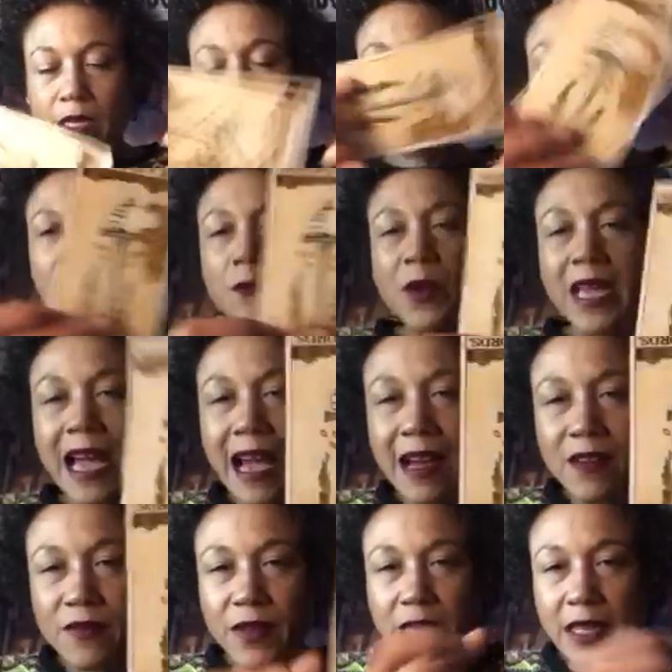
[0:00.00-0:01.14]
So then we
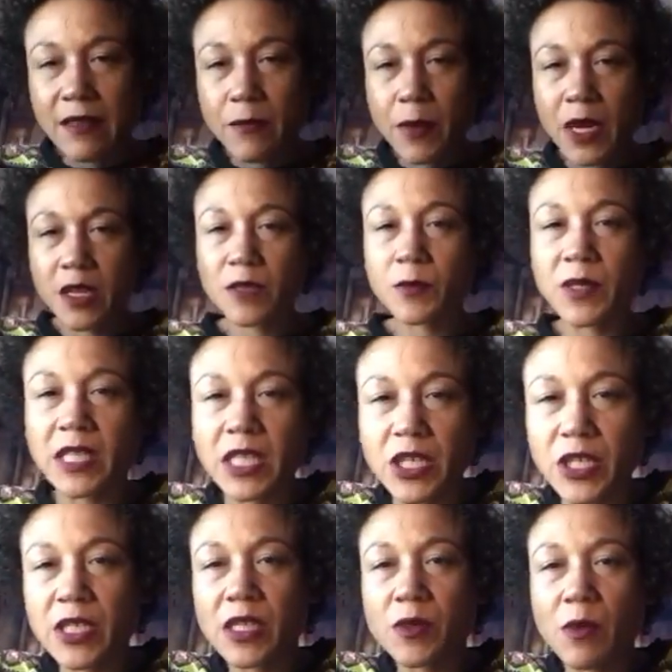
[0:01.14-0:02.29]
have in past
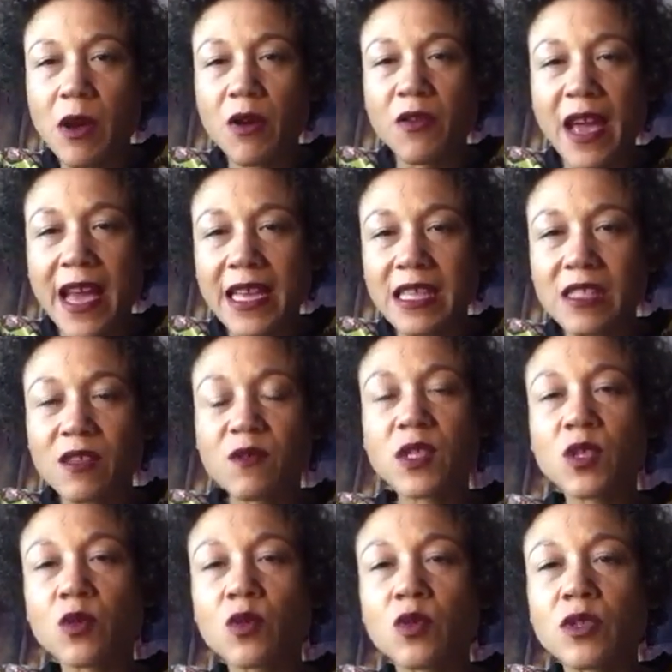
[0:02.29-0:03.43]
position as well the Ace of
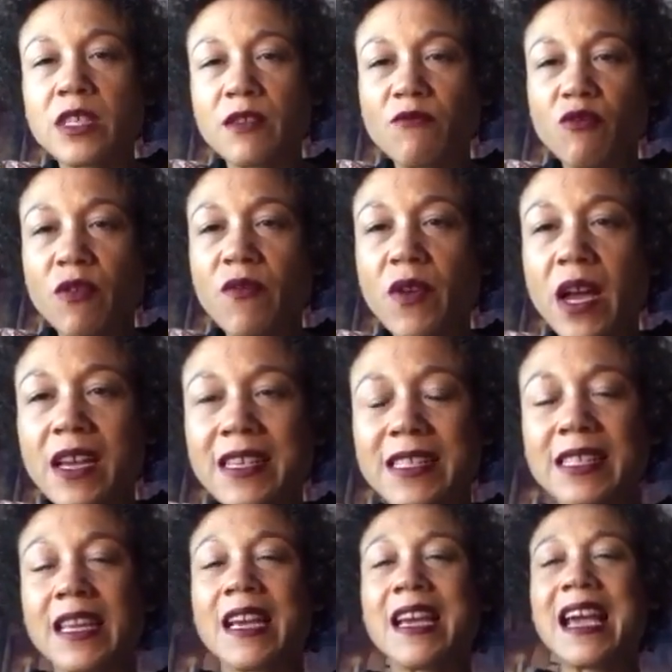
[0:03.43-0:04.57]
Swords in
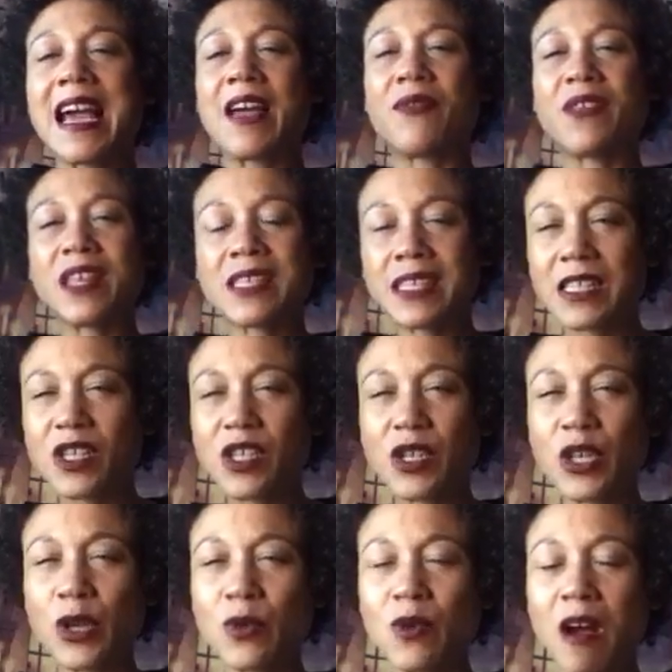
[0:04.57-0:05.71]
reverse. And this is
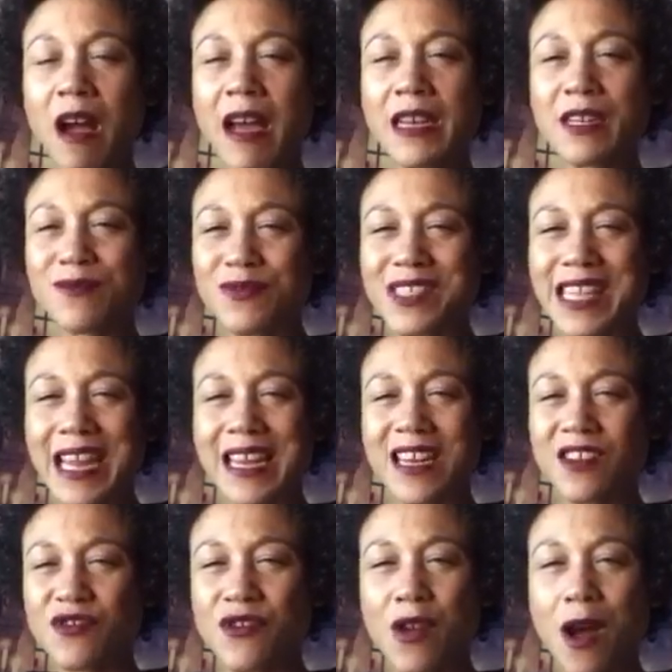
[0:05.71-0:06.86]
you kind of
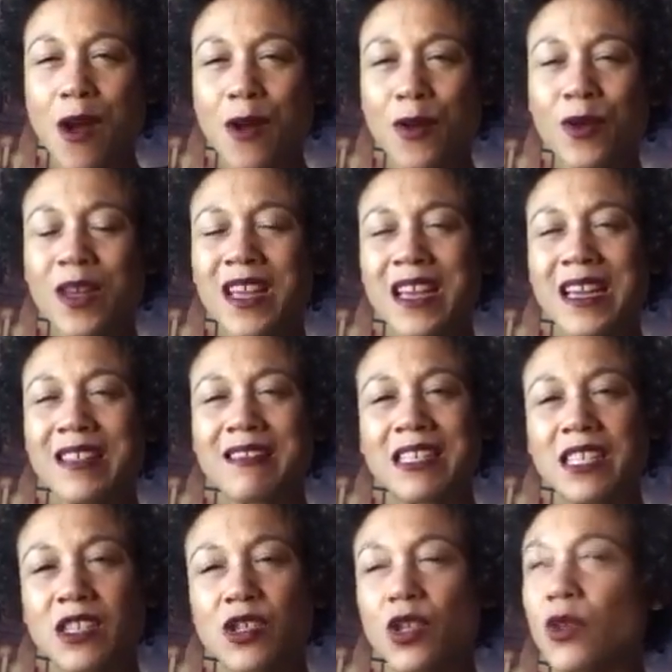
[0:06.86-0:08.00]
saying no.
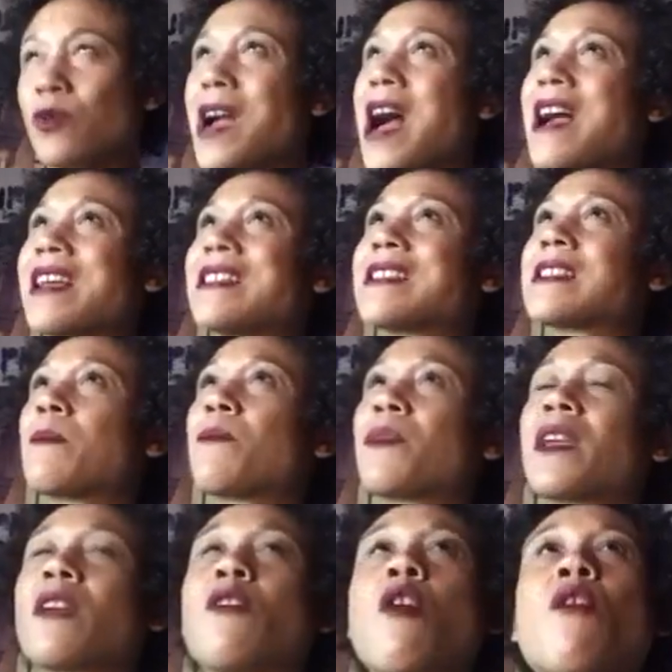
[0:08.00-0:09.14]
This is you cutting
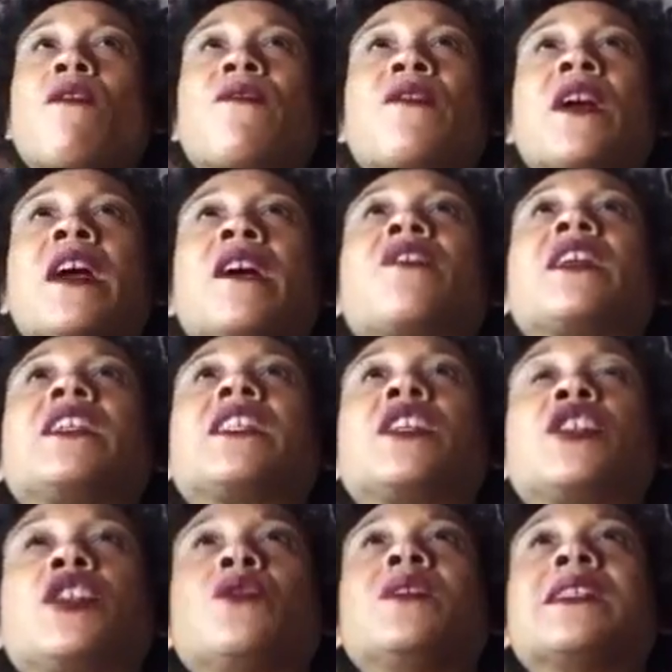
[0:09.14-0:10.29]
something off. This
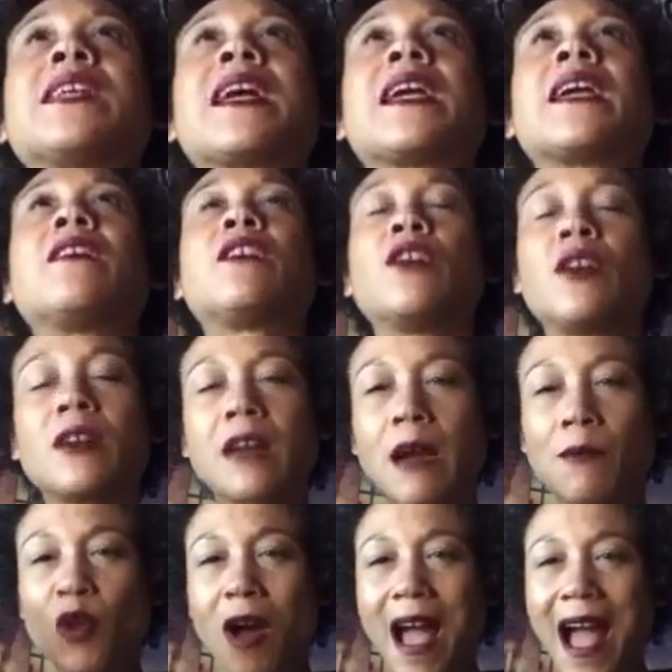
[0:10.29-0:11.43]
is you saying, look,
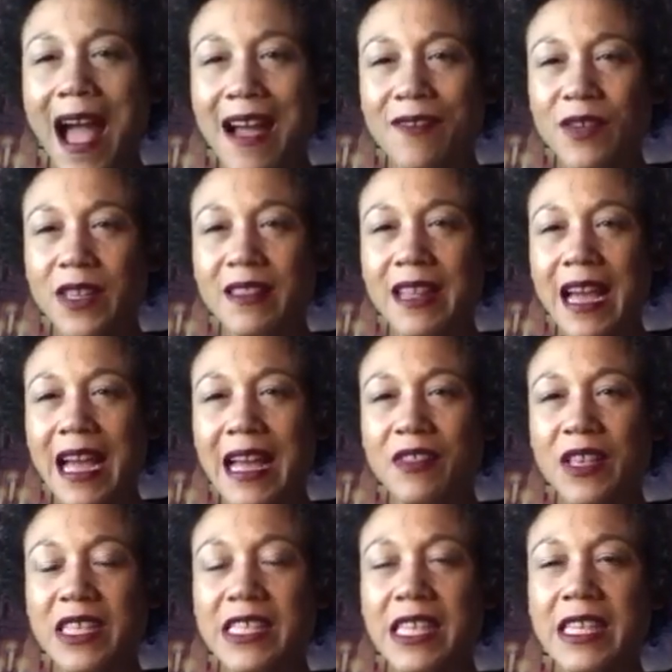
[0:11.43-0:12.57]
I'm not having
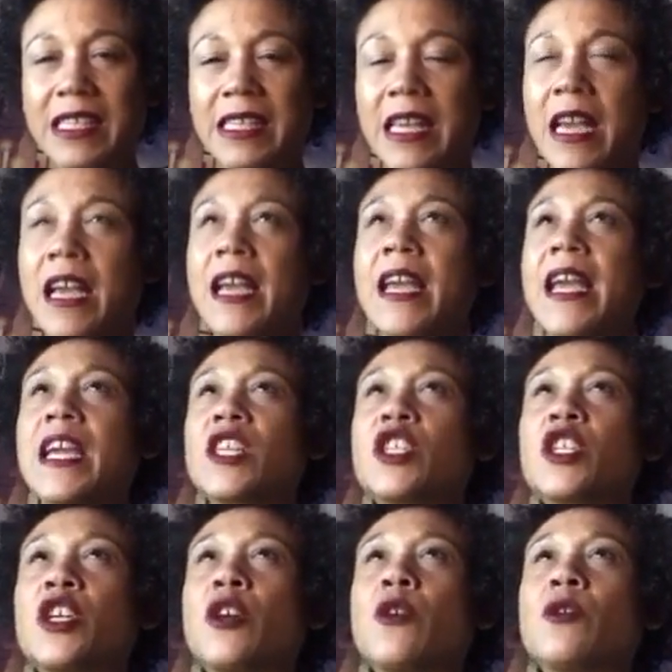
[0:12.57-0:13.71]
that.
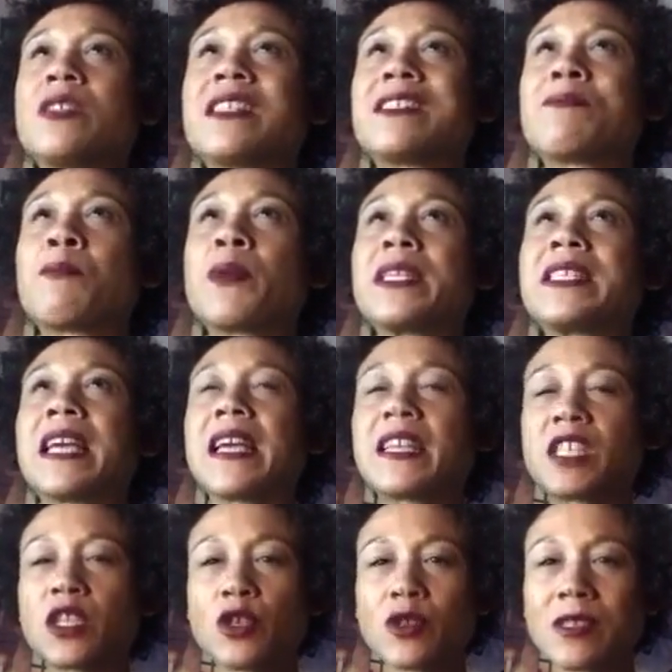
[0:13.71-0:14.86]
It's you
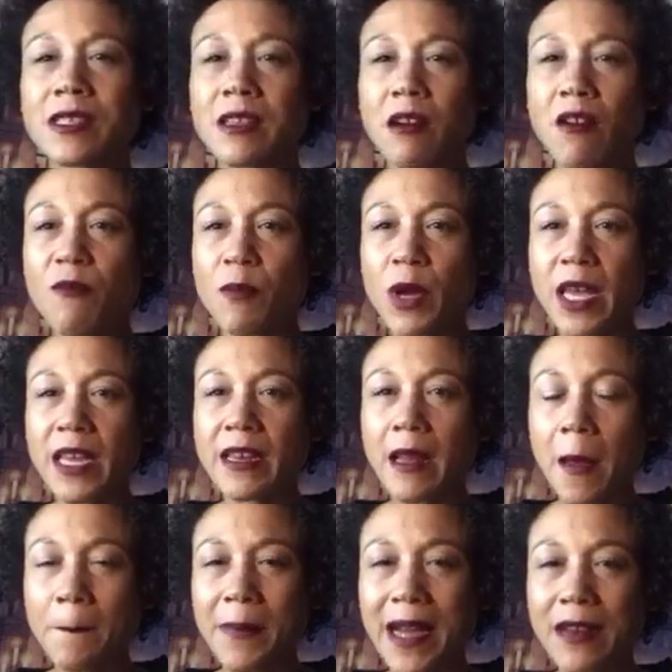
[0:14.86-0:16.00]
protecting yourself, putting
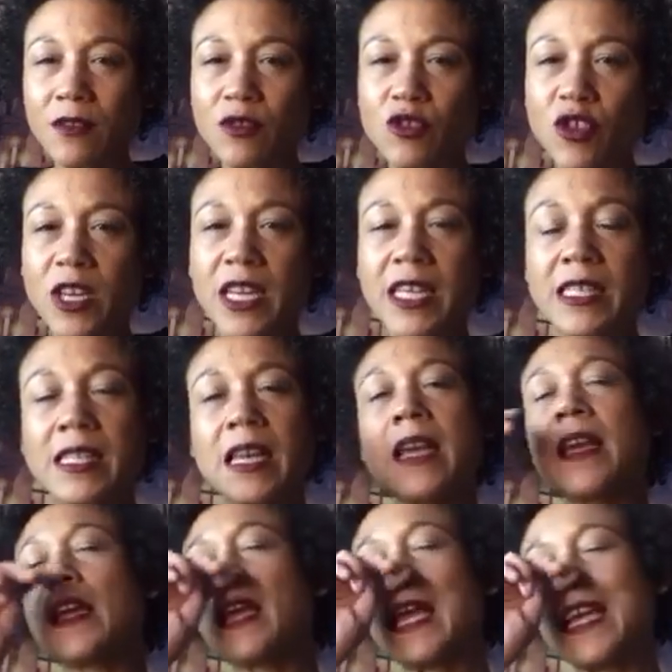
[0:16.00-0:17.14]
up boundaries.
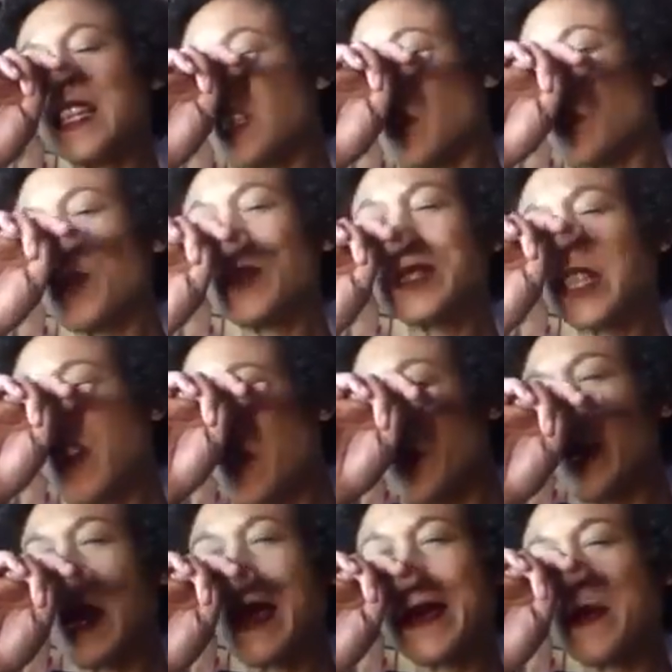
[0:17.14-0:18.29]
It's also